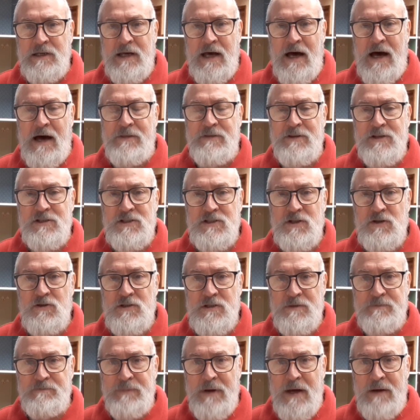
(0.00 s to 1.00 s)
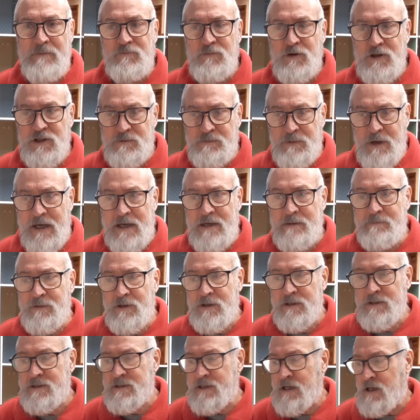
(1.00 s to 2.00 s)
and the Susan Bembridge
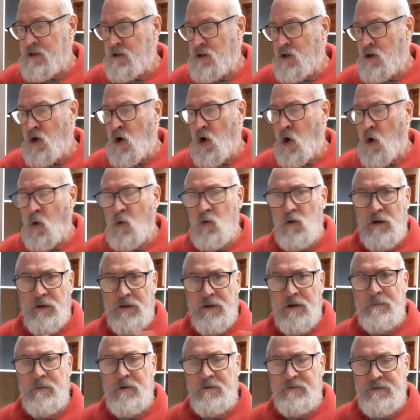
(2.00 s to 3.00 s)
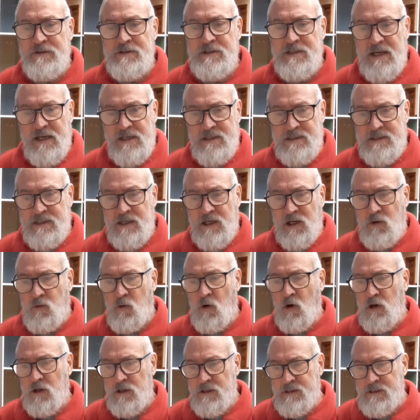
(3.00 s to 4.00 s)
papers. All of them are fantastic
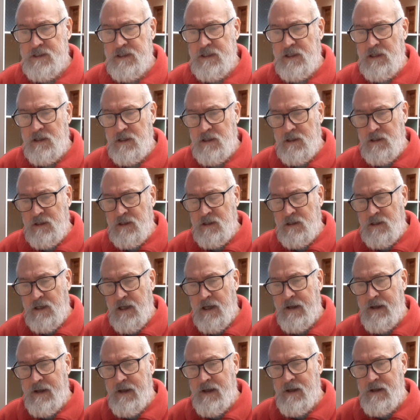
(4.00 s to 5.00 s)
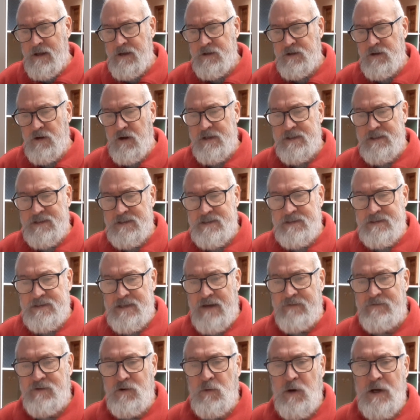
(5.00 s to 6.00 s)
quality, nice
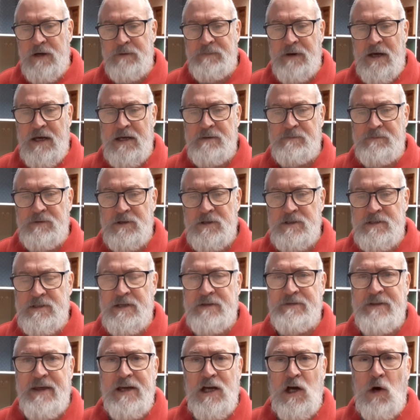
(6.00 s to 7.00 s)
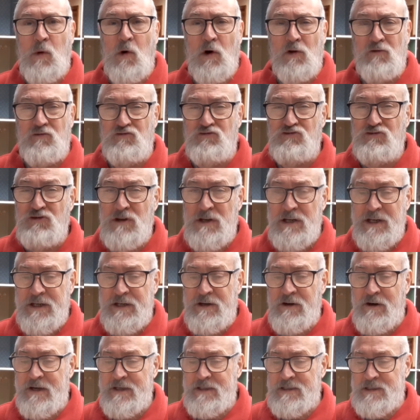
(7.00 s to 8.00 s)
heavyweight papers, and they go on really
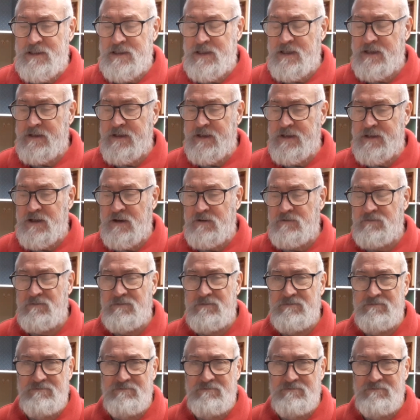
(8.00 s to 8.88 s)
nicely. They don't